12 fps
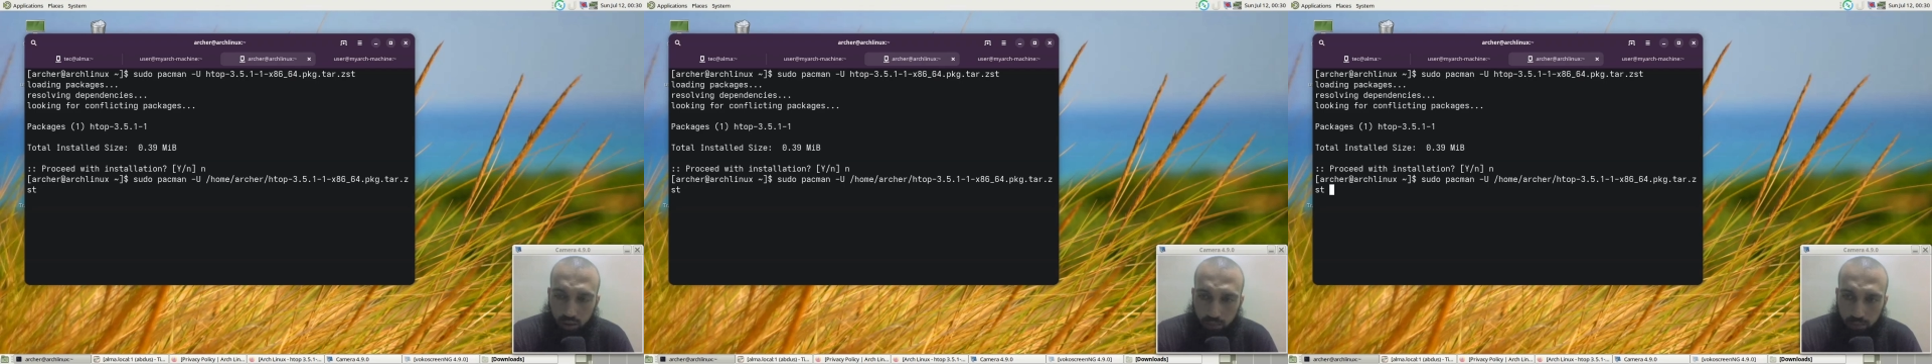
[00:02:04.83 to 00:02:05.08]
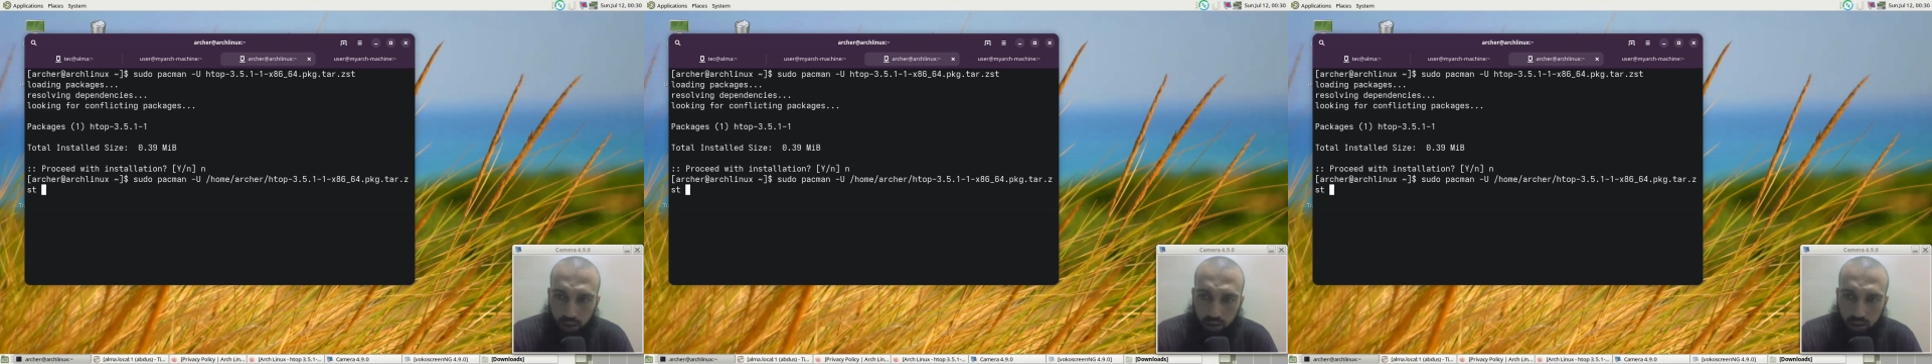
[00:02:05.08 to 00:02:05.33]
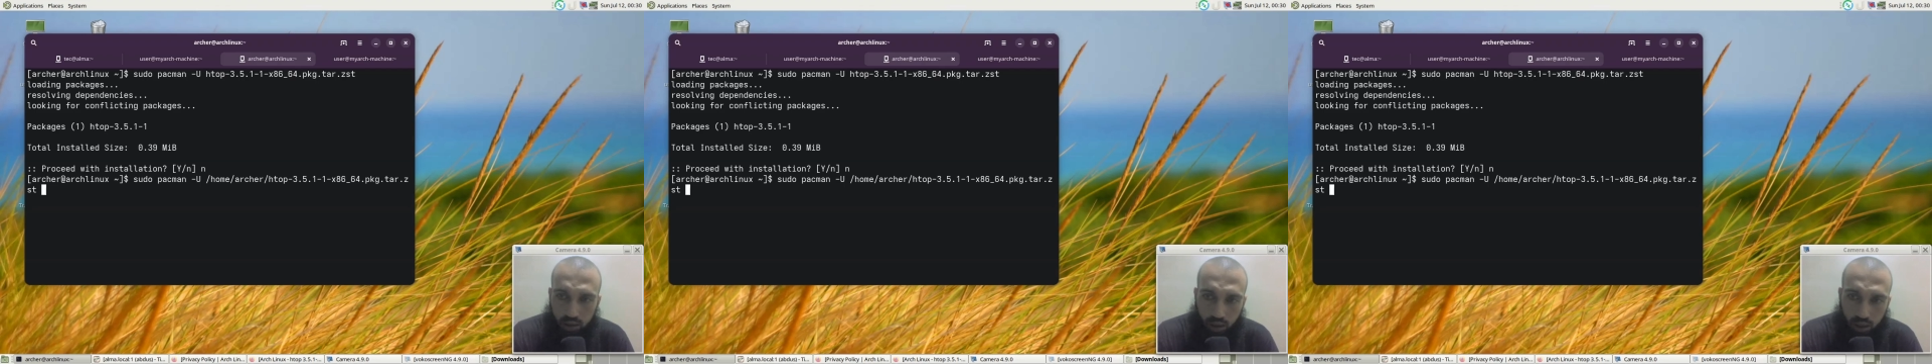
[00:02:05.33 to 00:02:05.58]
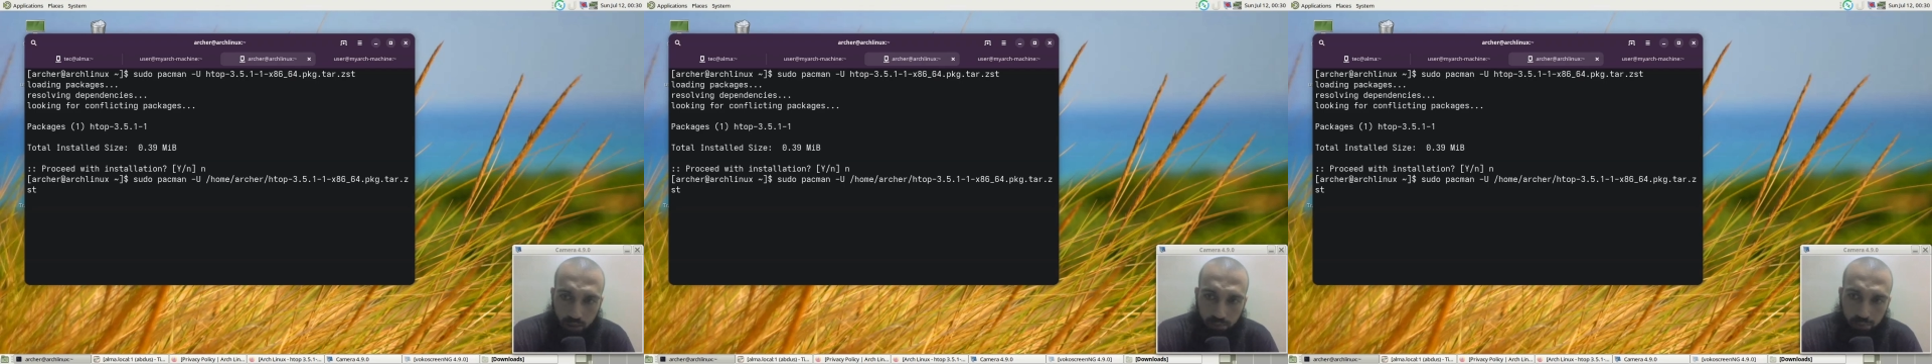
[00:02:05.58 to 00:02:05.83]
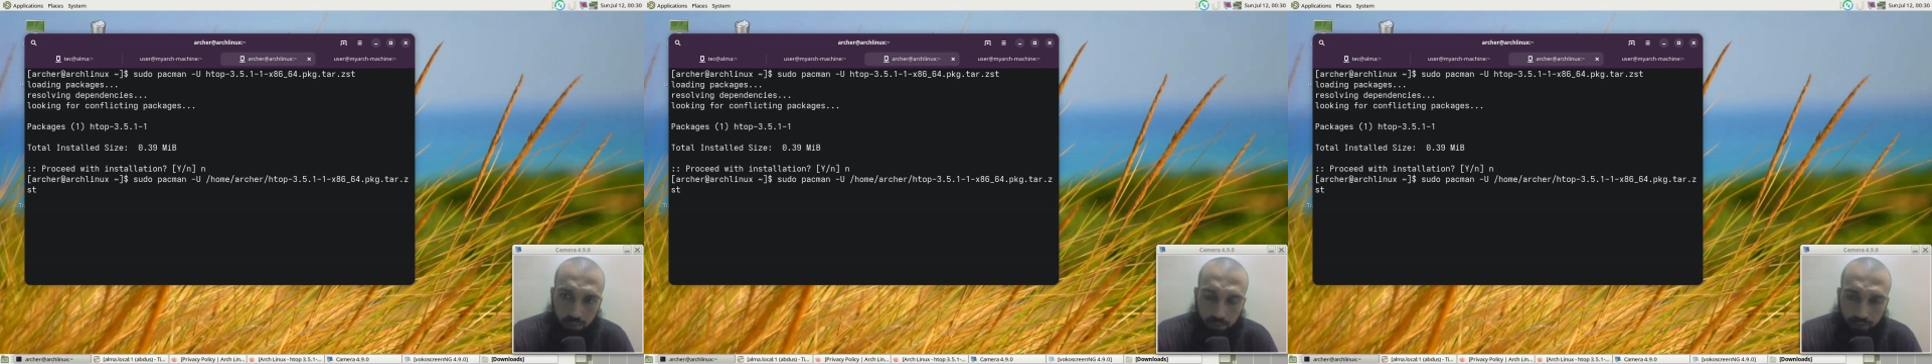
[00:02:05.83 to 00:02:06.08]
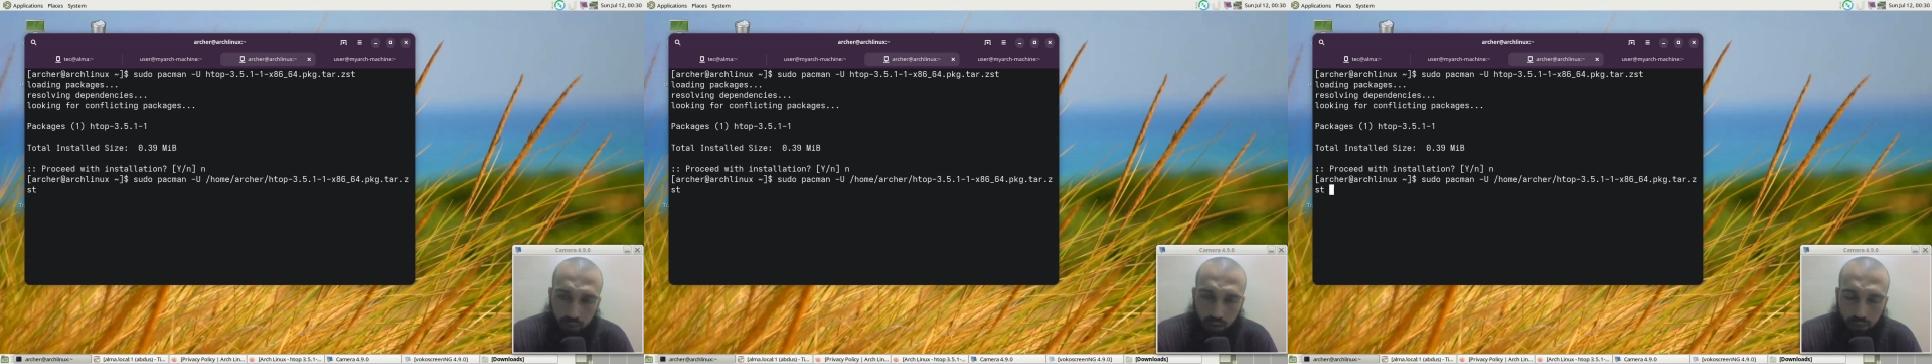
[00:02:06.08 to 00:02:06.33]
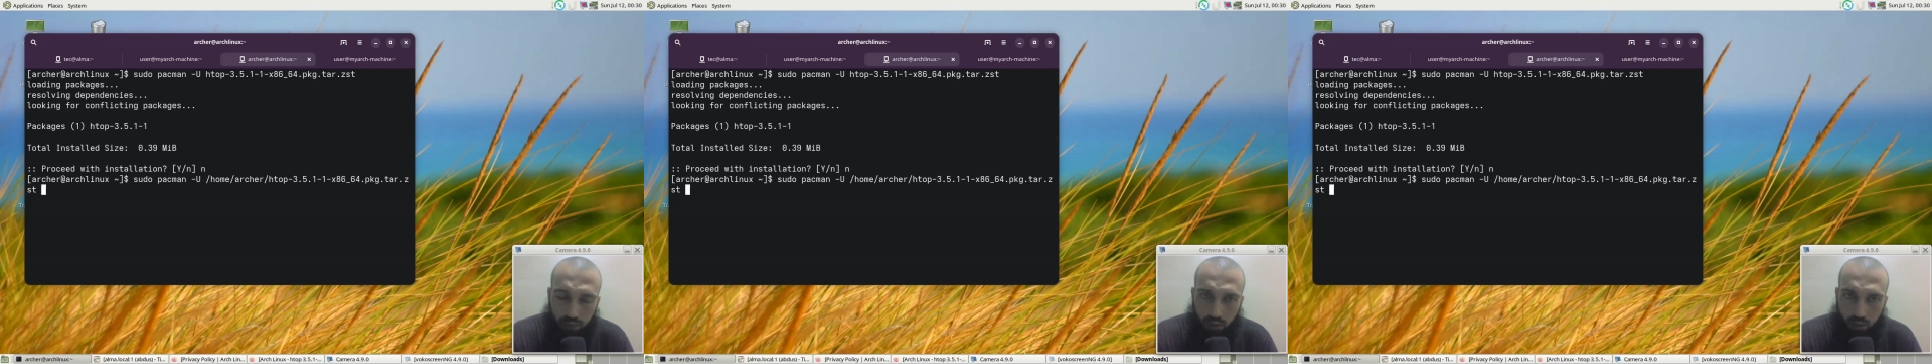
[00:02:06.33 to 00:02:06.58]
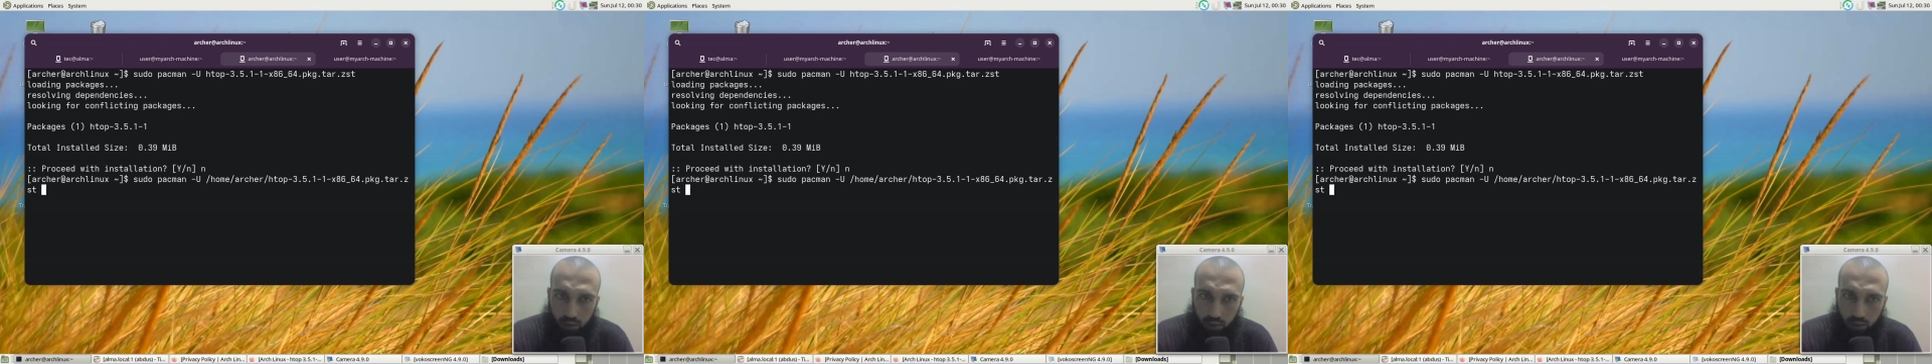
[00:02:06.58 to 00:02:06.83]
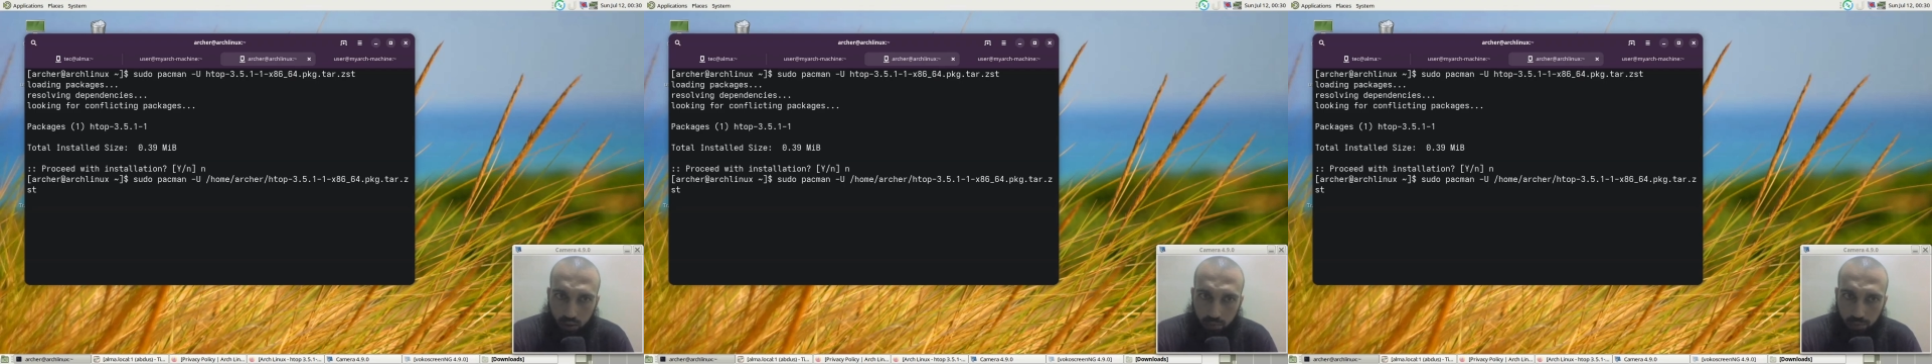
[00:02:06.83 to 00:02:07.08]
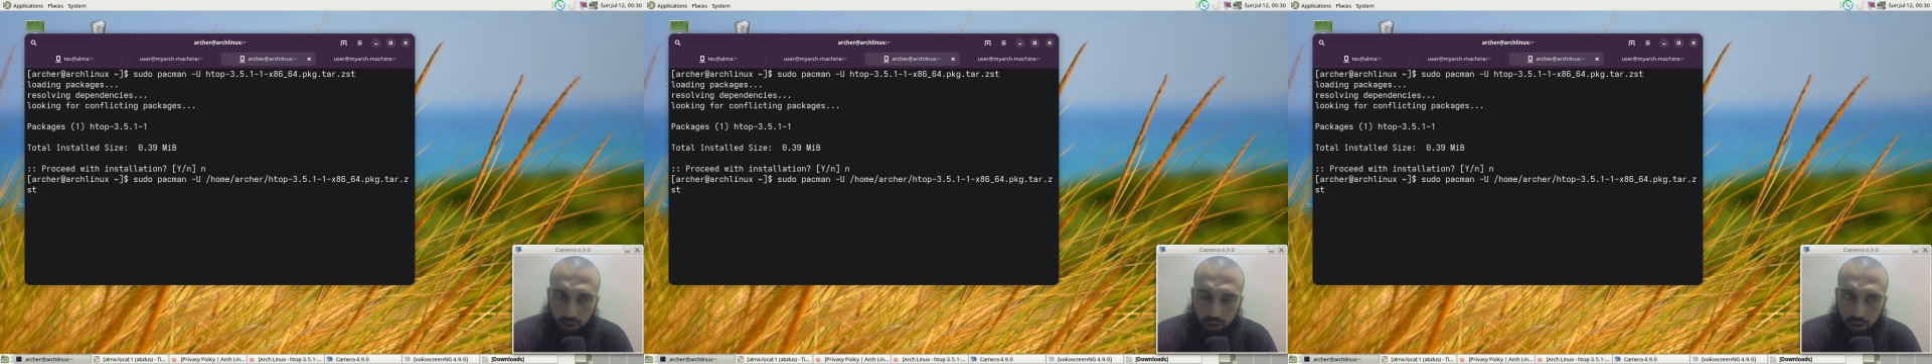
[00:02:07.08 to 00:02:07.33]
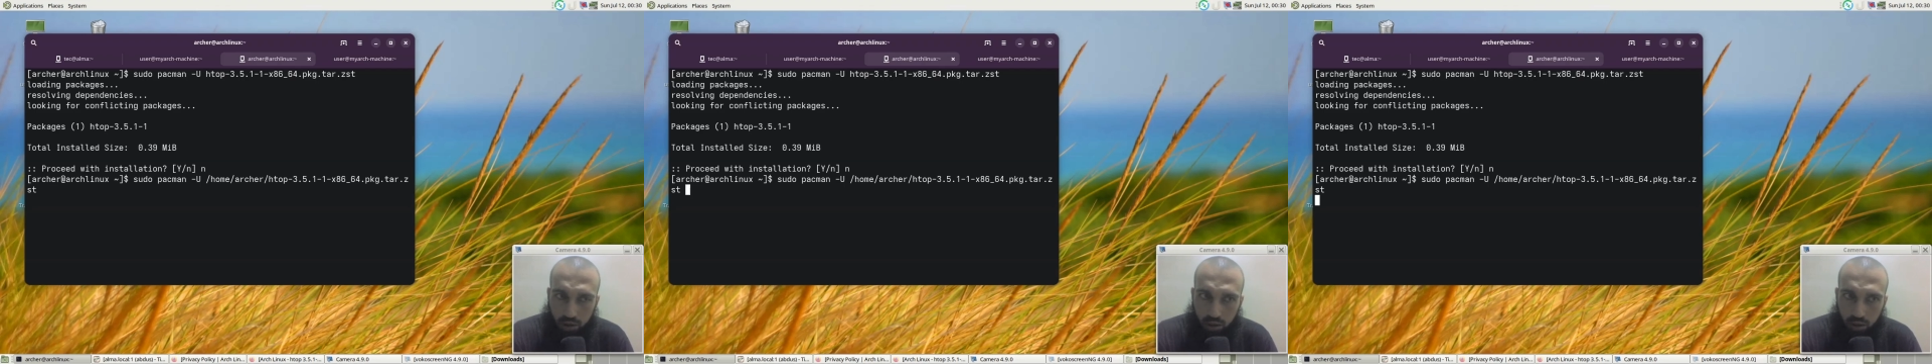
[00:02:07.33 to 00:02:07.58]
press tab for auto completion,